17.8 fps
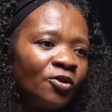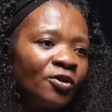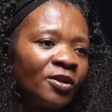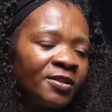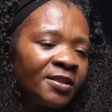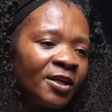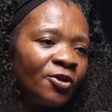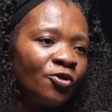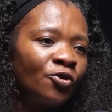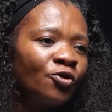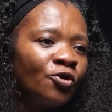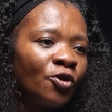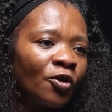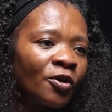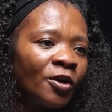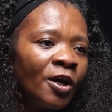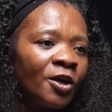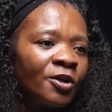It's a
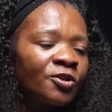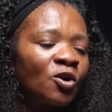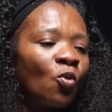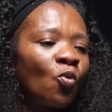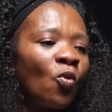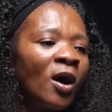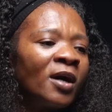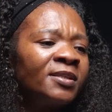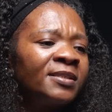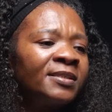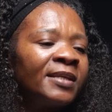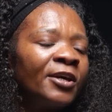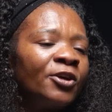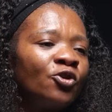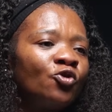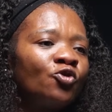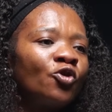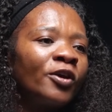union. So once the
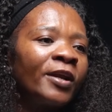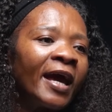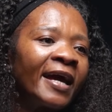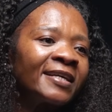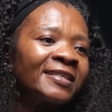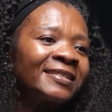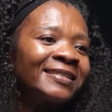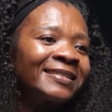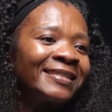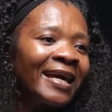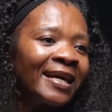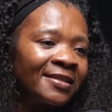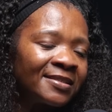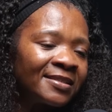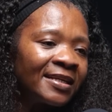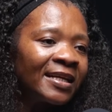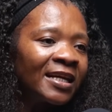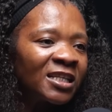union
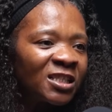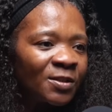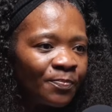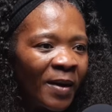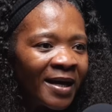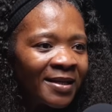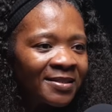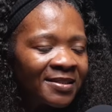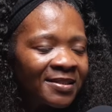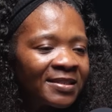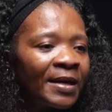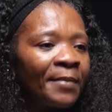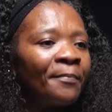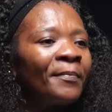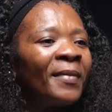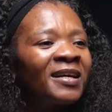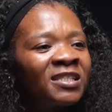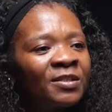extends and expands, there
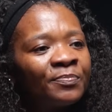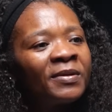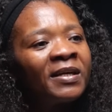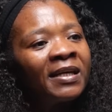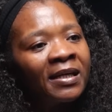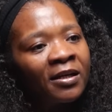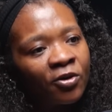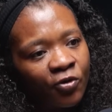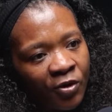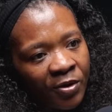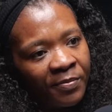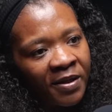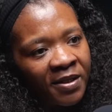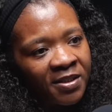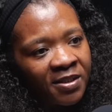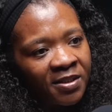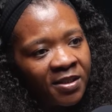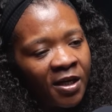must be an
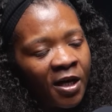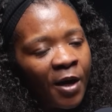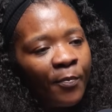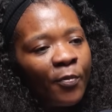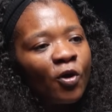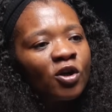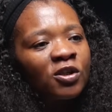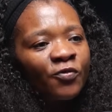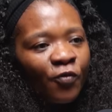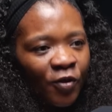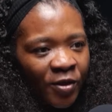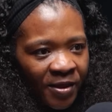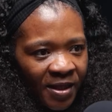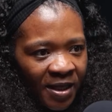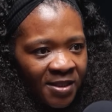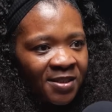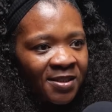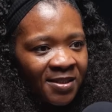agreement. Because for
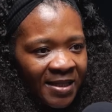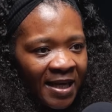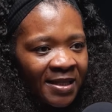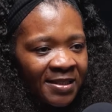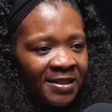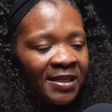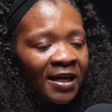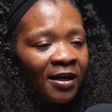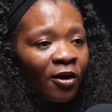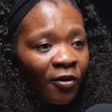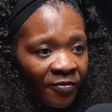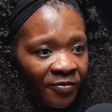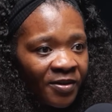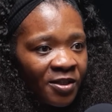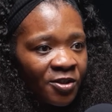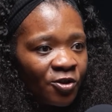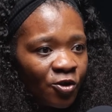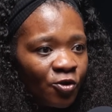this center of
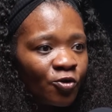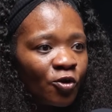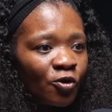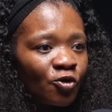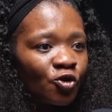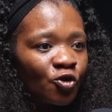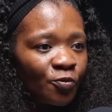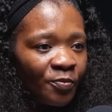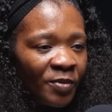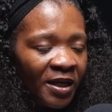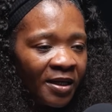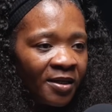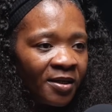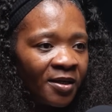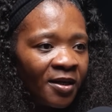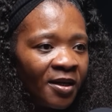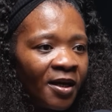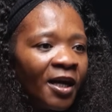this union to
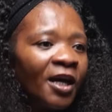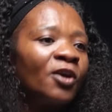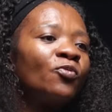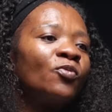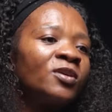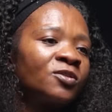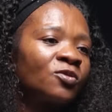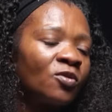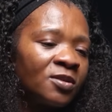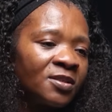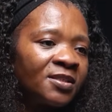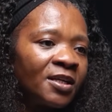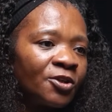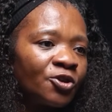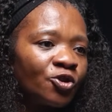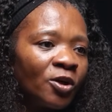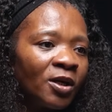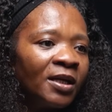be, it was
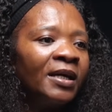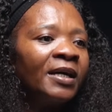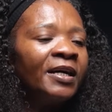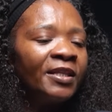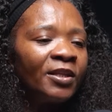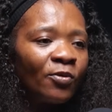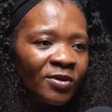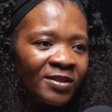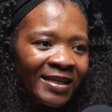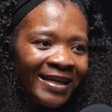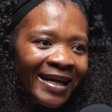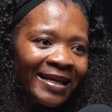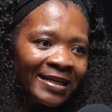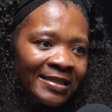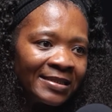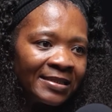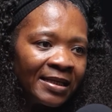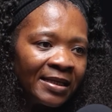consensual. There was an
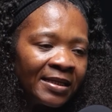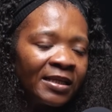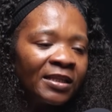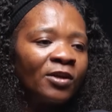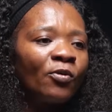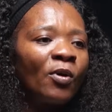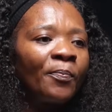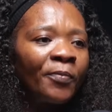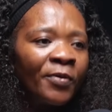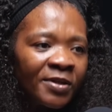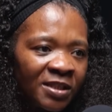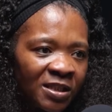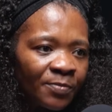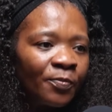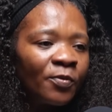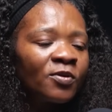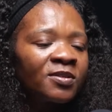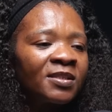understanding. There were
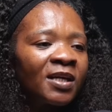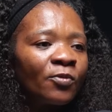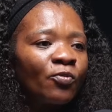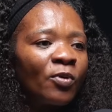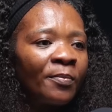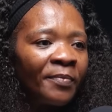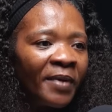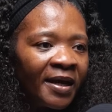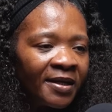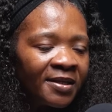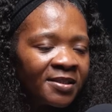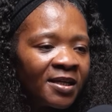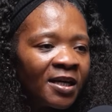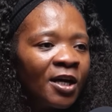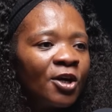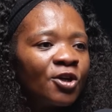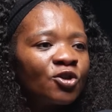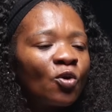principles that were made.
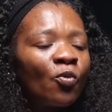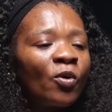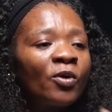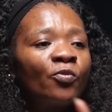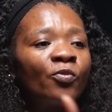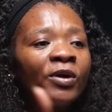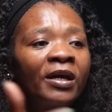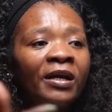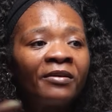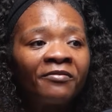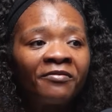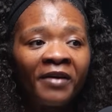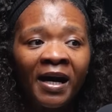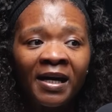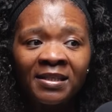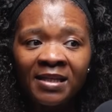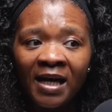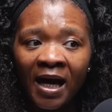So when we
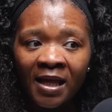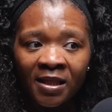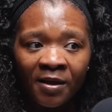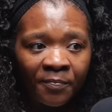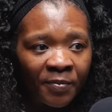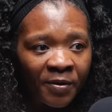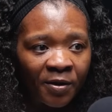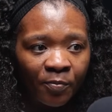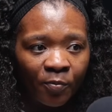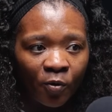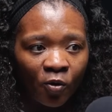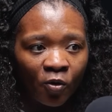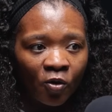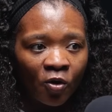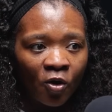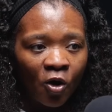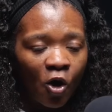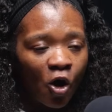invite other
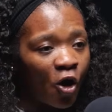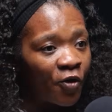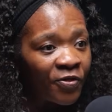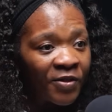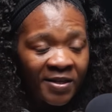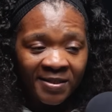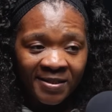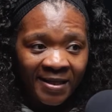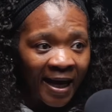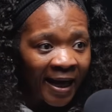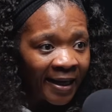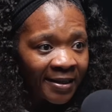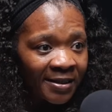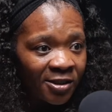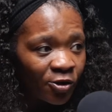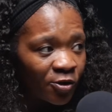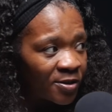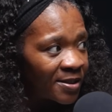people on the
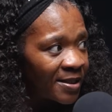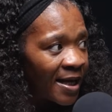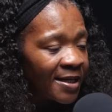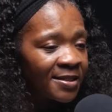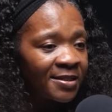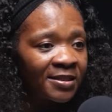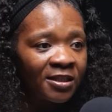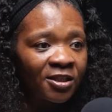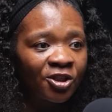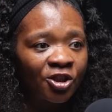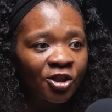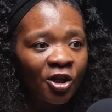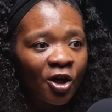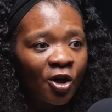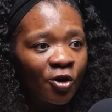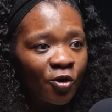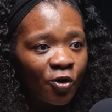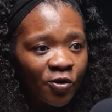side, your side dish,
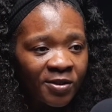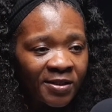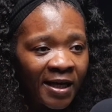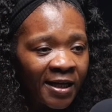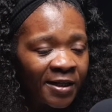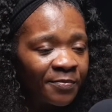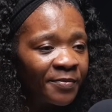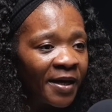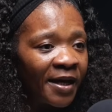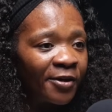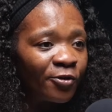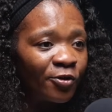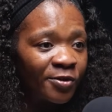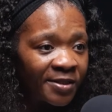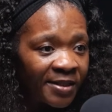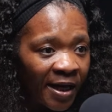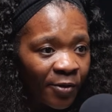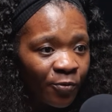your side man,
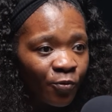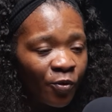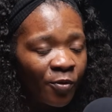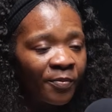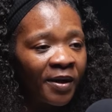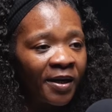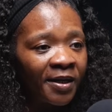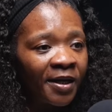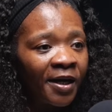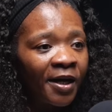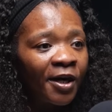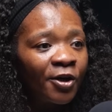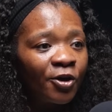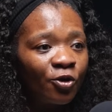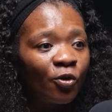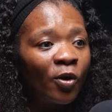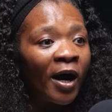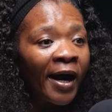your side
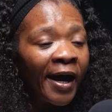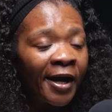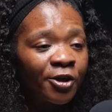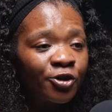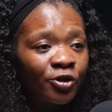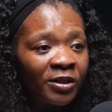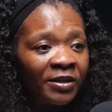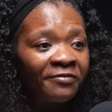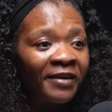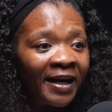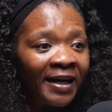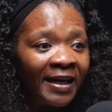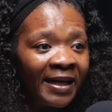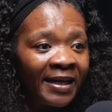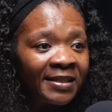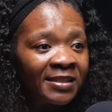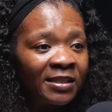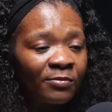woman, you are actually
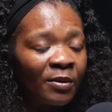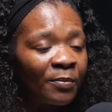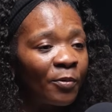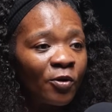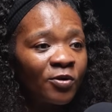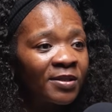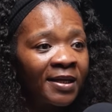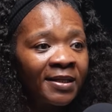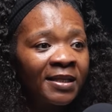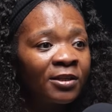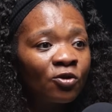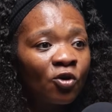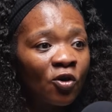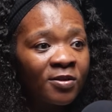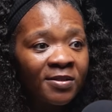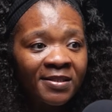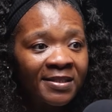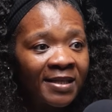violating me because I
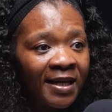didn't consent.